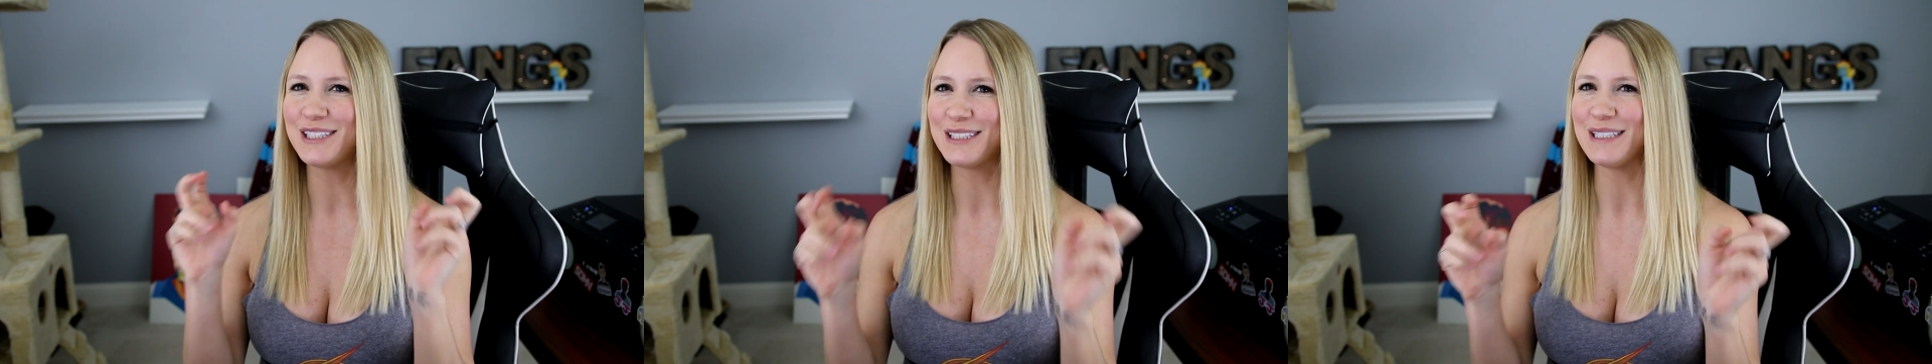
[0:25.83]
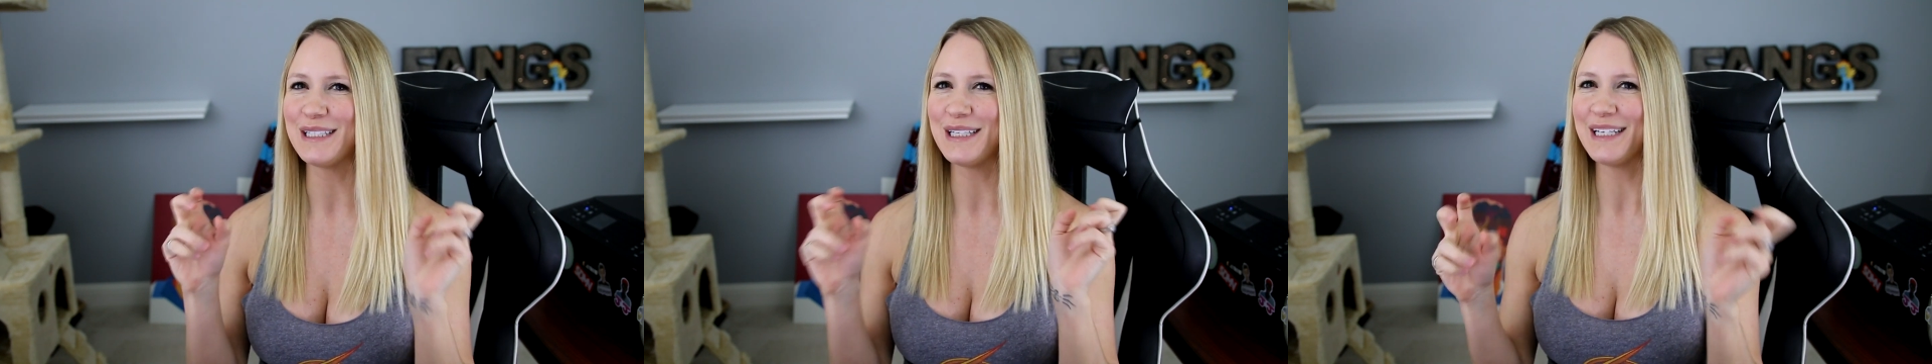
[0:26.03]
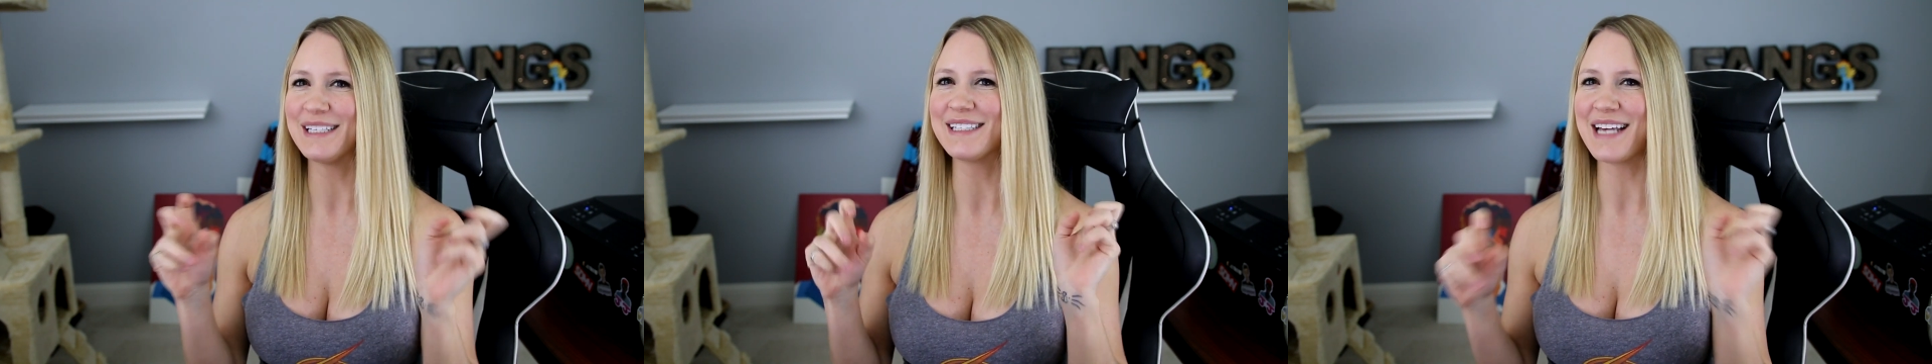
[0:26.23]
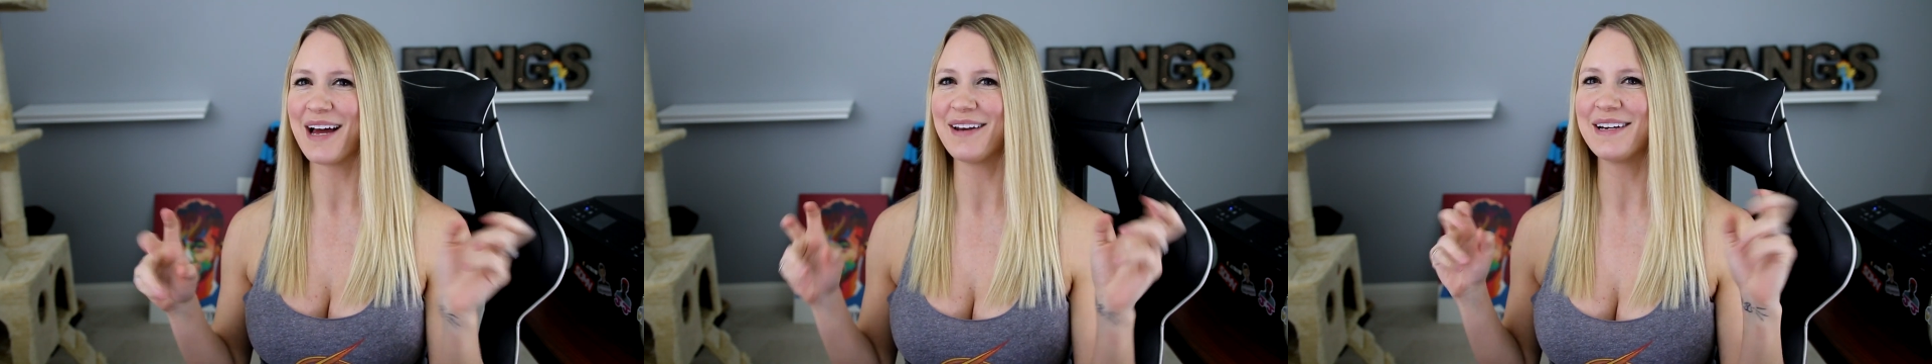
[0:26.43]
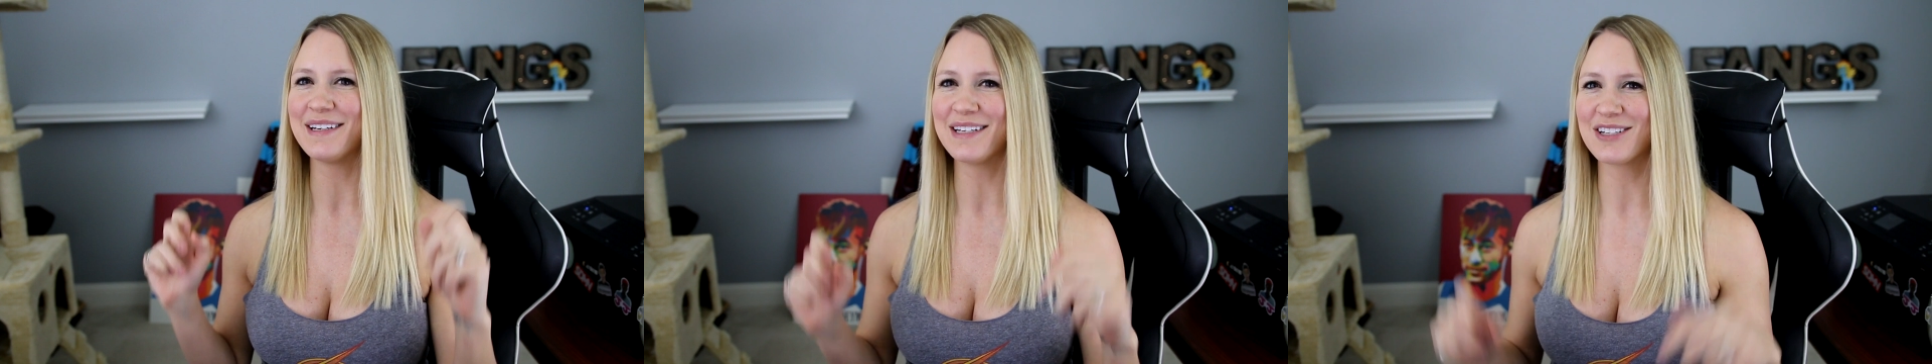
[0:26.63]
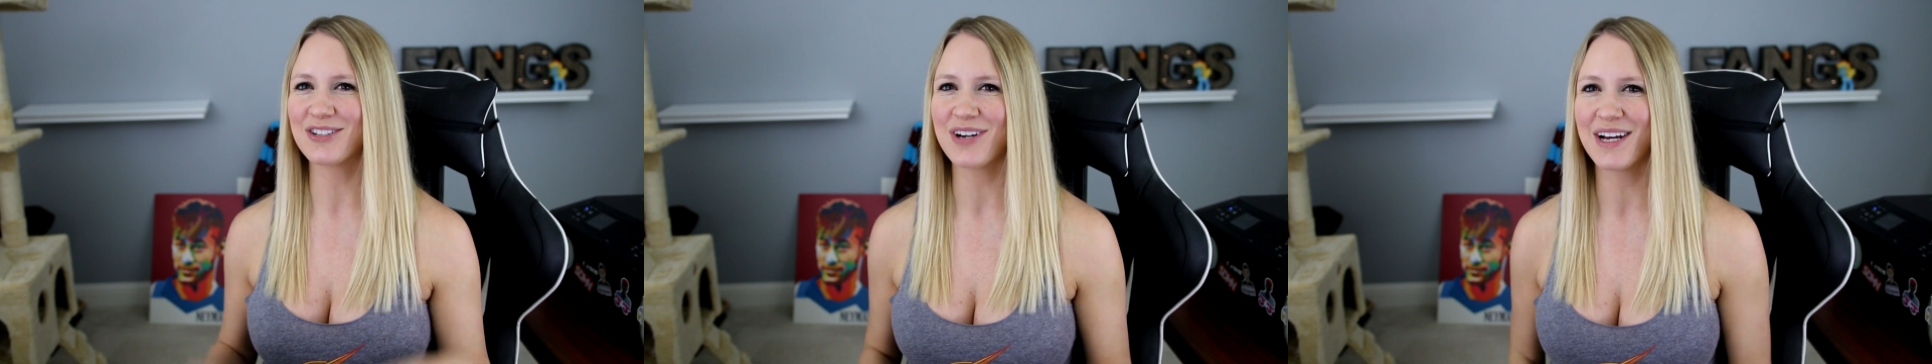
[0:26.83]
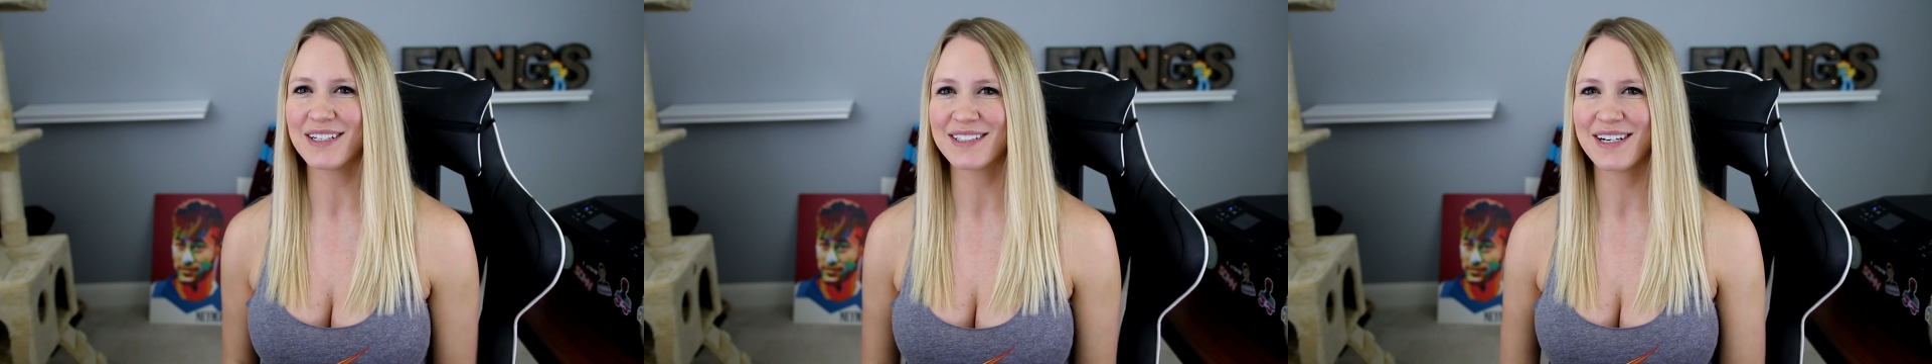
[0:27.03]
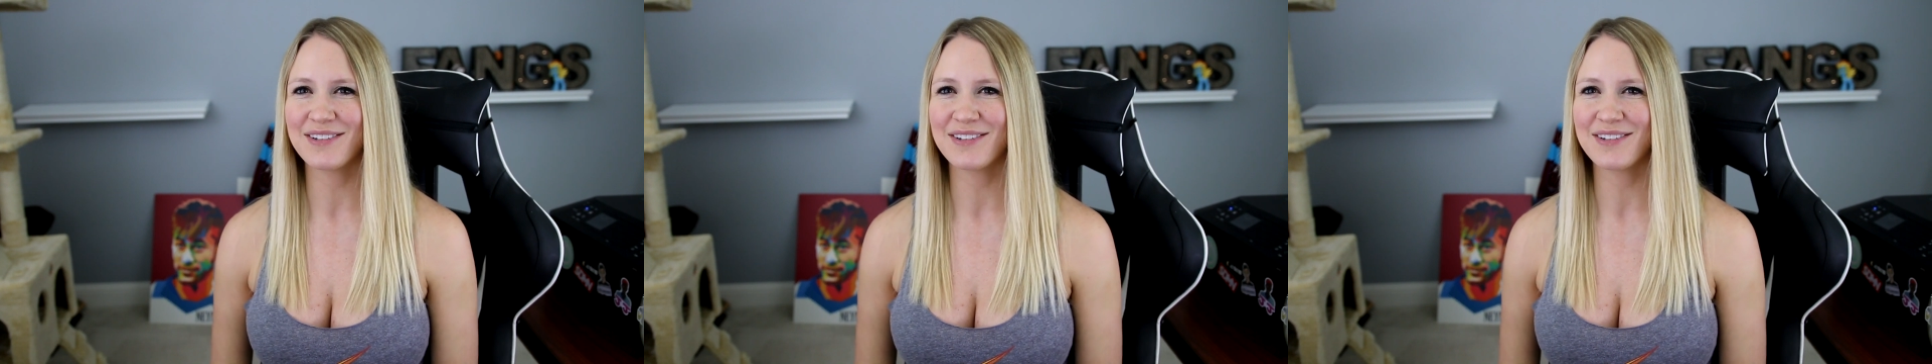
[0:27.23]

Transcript: silly sounding diss tracks.